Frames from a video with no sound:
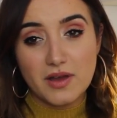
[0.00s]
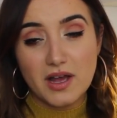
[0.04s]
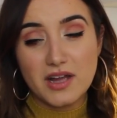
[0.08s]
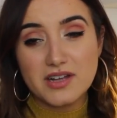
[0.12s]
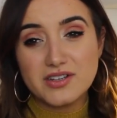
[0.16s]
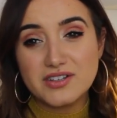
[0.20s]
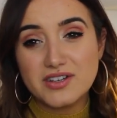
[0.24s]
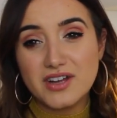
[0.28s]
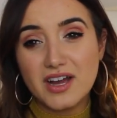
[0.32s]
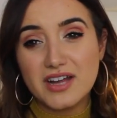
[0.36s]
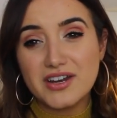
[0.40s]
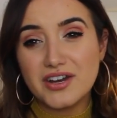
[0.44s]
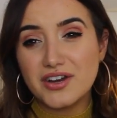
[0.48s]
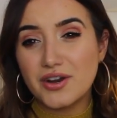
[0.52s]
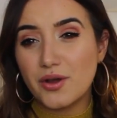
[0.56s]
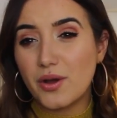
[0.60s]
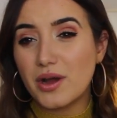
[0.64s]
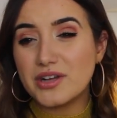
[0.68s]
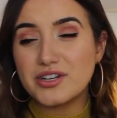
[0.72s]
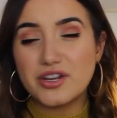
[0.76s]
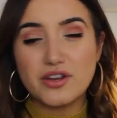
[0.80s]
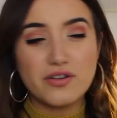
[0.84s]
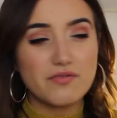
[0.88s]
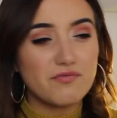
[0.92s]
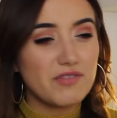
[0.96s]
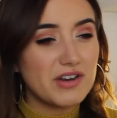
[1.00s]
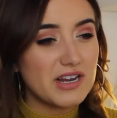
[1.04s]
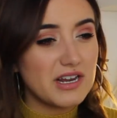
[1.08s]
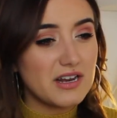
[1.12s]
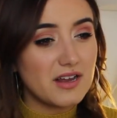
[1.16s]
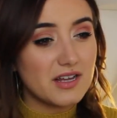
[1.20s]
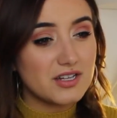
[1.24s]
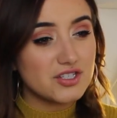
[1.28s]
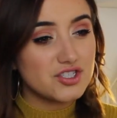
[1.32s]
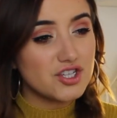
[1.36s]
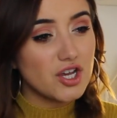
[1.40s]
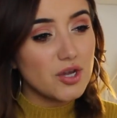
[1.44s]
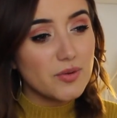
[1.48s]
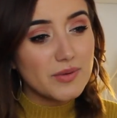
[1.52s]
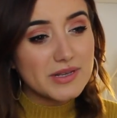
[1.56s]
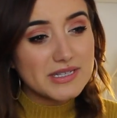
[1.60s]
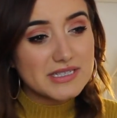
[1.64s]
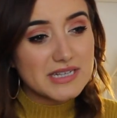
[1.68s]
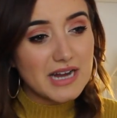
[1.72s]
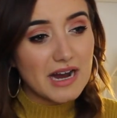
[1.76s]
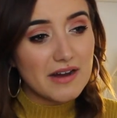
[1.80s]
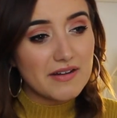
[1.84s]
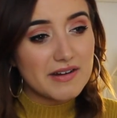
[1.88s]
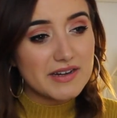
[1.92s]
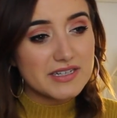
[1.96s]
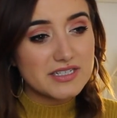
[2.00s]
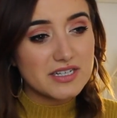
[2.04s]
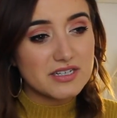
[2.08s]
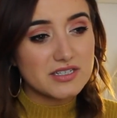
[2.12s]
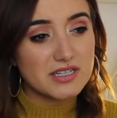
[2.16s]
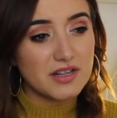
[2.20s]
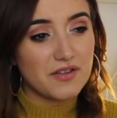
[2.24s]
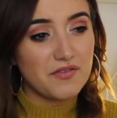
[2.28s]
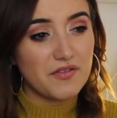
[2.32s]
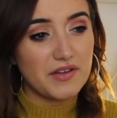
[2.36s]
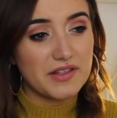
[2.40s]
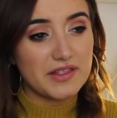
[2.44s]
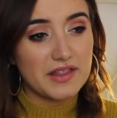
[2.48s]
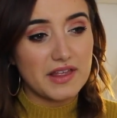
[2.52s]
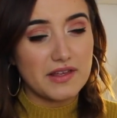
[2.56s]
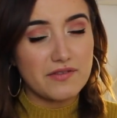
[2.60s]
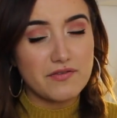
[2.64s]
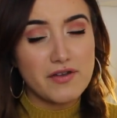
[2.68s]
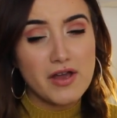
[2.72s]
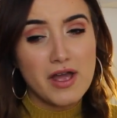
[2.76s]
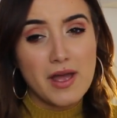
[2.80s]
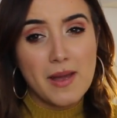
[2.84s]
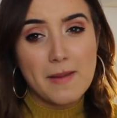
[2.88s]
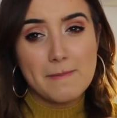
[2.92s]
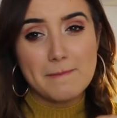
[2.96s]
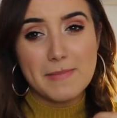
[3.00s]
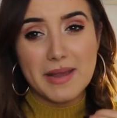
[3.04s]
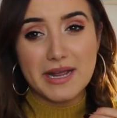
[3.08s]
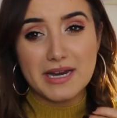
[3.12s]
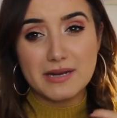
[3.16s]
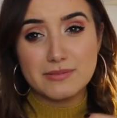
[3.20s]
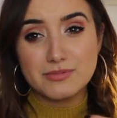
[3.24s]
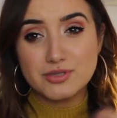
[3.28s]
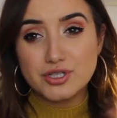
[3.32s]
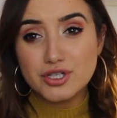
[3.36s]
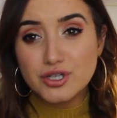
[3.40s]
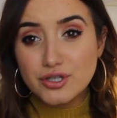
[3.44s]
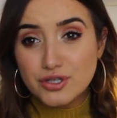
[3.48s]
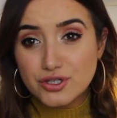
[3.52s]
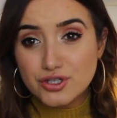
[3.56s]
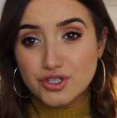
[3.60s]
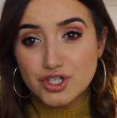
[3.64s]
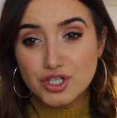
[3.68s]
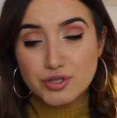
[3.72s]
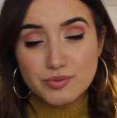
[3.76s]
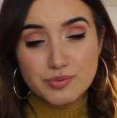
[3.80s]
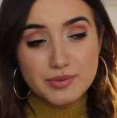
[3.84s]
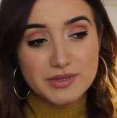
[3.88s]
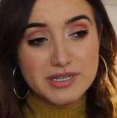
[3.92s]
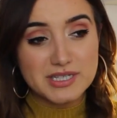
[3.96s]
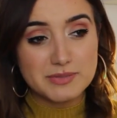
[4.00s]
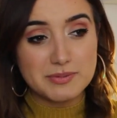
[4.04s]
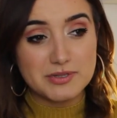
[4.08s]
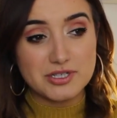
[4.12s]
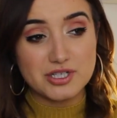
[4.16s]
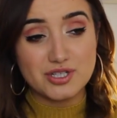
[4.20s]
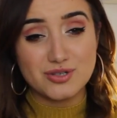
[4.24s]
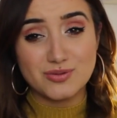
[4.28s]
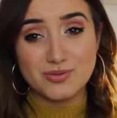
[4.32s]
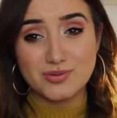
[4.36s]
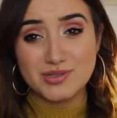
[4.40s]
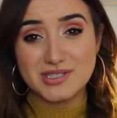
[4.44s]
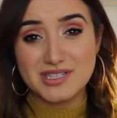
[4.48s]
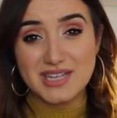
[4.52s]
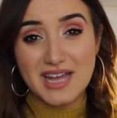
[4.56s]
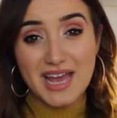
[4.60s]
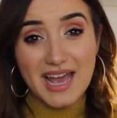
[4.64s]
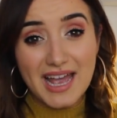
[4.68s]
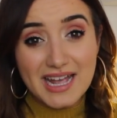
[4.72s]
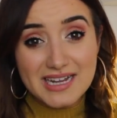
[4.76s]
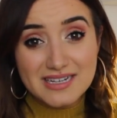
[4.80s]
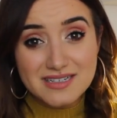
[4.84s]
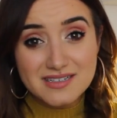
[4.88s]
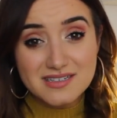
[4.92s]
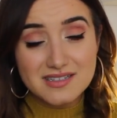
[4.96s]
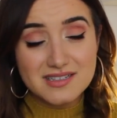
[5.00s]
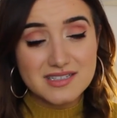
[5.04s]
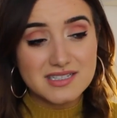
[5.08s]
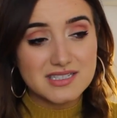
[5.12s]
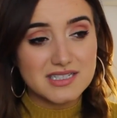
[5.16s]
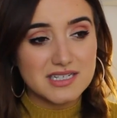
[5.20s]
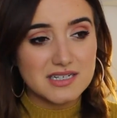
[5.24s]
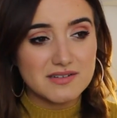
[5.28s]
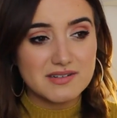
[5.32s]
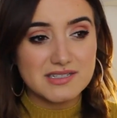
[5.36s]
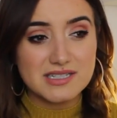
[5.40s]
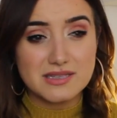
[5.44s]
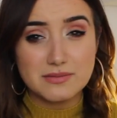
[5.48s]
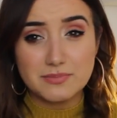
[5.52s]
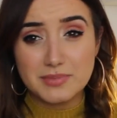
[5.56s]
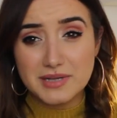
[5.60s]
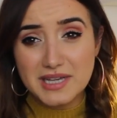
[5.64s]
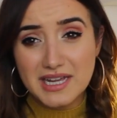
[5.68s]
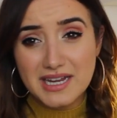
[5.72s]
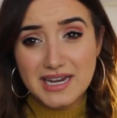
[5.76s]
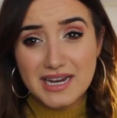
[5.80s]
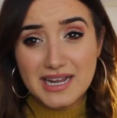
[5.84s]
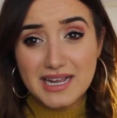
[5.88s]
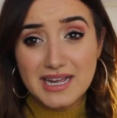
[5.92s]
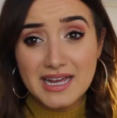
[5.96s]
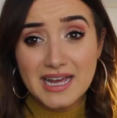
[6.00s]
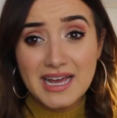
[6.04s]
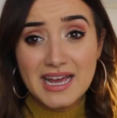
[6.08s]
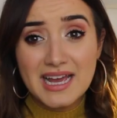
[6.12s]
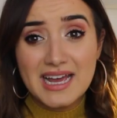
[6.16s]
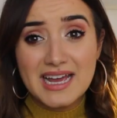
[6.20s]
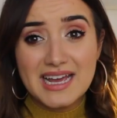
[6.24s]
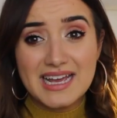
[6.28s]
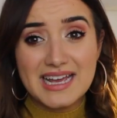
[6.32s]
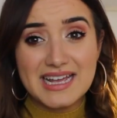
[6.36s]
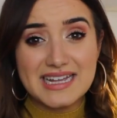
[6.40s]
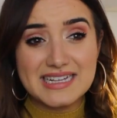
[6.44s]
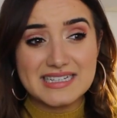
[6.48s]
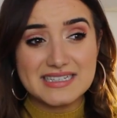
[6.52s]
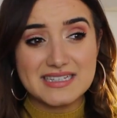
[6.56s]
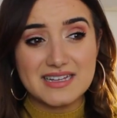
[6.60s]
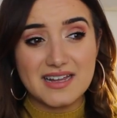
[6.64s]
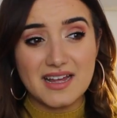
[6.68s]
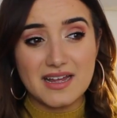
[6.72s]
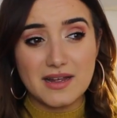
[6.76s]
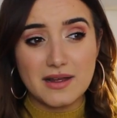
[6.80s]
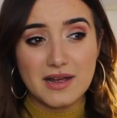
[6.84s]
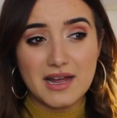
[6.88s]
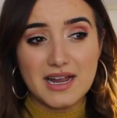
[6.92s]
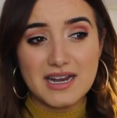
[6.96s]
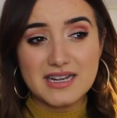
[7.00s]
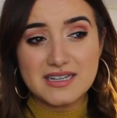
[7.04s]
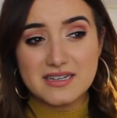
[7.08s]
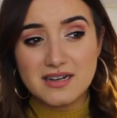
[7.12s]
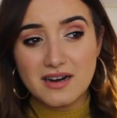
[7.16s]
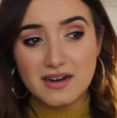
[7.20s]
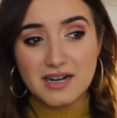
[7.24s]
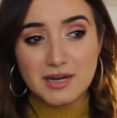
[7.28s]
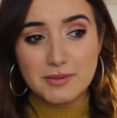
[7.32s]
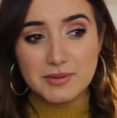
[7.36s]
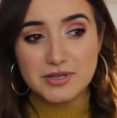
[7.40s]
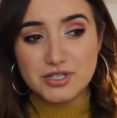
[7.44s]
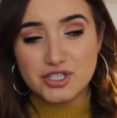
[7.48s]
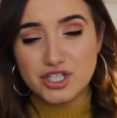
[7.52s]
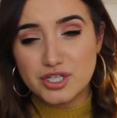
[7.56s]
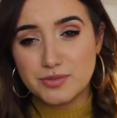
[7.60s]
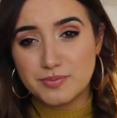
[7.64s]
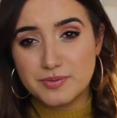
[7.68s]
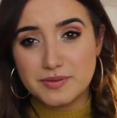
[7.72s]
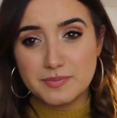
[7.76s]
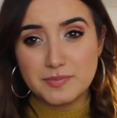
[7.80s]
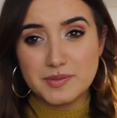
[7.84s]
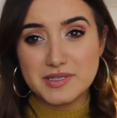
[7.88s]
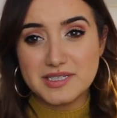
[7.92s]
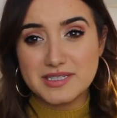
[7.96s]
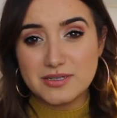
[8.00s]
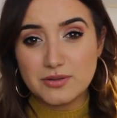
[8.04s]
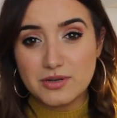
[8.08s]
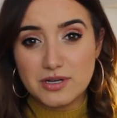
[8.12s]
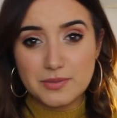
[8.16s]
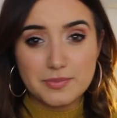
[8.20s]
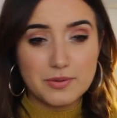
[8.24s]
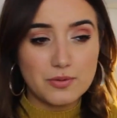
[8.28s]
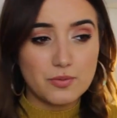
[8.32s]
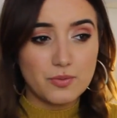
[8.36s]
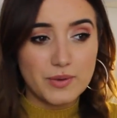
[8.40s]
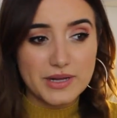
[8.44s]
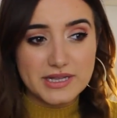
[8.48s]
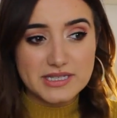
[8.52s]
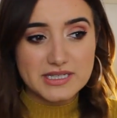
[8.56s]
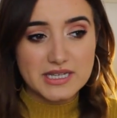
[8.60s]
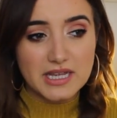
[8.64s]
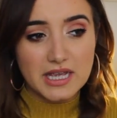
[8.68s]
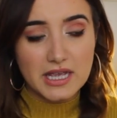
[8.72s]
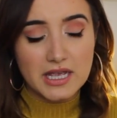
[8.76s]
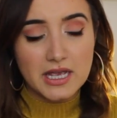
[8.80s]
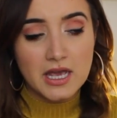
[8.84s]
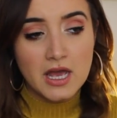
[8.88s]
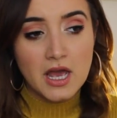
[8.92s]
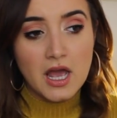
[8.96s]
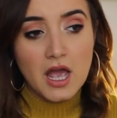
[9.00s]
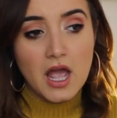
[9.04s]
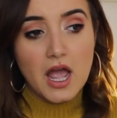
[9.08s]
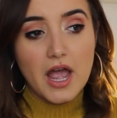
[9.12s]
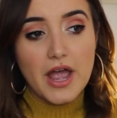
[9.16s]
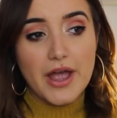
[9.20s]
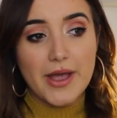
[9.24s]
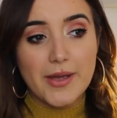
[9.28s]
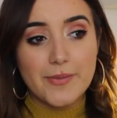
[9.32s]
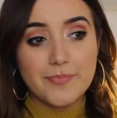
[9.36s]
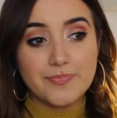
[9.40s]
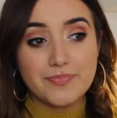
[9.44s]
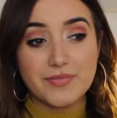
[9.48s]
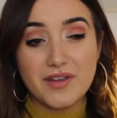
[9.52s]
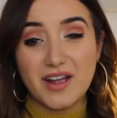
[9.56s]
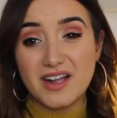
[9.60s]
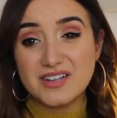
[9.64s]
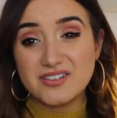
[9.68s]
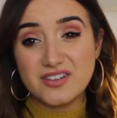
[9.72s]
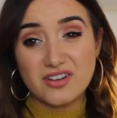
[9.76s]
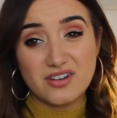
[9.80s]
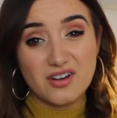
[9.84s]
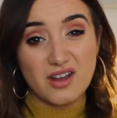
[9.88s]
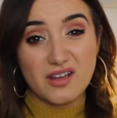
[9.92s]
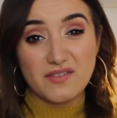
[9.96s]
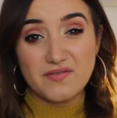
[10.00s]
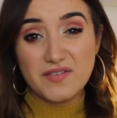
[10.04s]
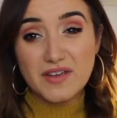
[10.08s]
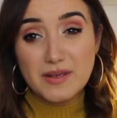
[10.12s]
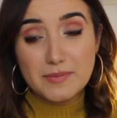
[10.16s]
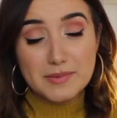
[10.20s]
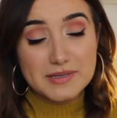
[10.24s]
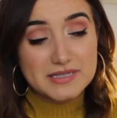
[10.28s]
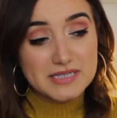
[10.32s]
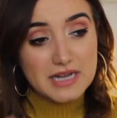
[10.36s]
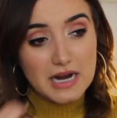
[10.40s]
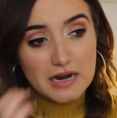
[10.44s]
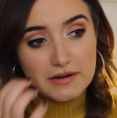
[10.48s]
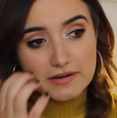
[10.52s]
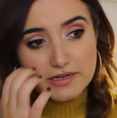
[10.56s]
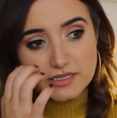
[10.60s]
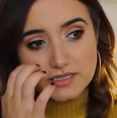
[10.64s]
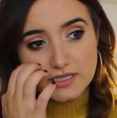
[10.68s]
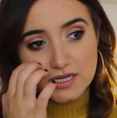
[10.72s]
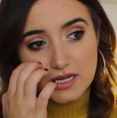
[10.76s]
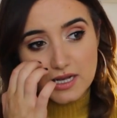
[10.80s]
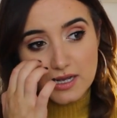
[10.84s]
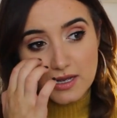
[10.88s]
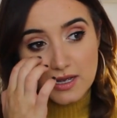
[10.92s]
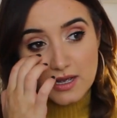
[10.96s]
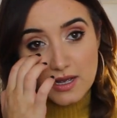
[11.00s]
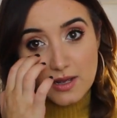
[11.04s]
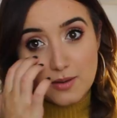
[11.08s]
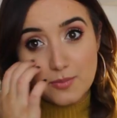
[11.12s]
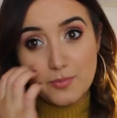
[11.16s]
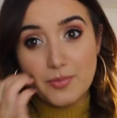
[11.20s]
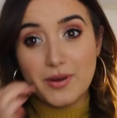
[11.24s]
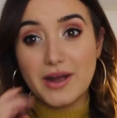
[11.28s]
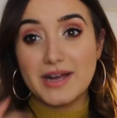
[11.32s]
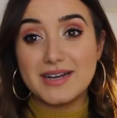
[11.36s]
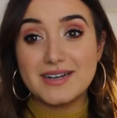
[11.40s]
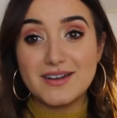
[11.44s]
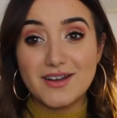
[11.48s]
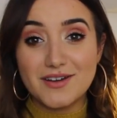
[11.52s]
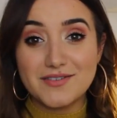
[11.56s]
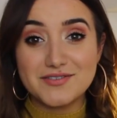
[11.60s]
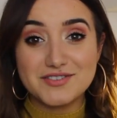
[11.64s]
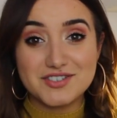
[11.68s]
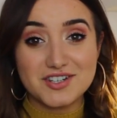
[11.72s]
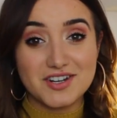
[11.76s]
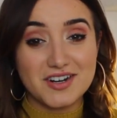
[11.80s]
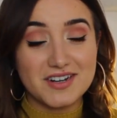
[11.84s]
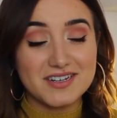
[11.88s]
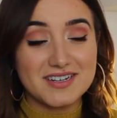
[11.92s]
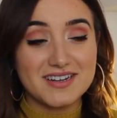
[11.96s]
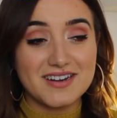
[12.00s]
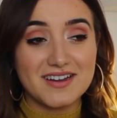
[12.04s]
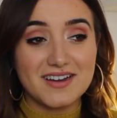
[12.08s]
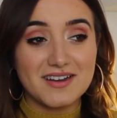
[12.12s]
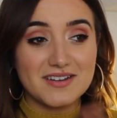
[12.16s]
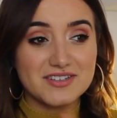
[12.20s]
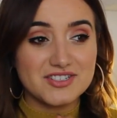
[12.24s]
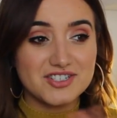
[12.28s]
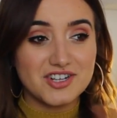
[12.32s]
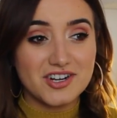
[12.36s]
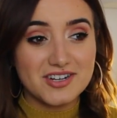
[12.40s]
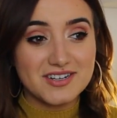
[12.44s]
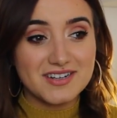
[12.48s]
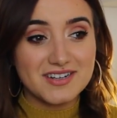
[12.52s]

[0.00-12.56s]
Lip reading: I don't know, I don't really like Joey's character, because I think they've made him too stupid, especially towards the end of the series. At the beginning, he's like a tiny bit stupid, but still a little bit witty. I don't like Phoebe's character, but I love Chandler.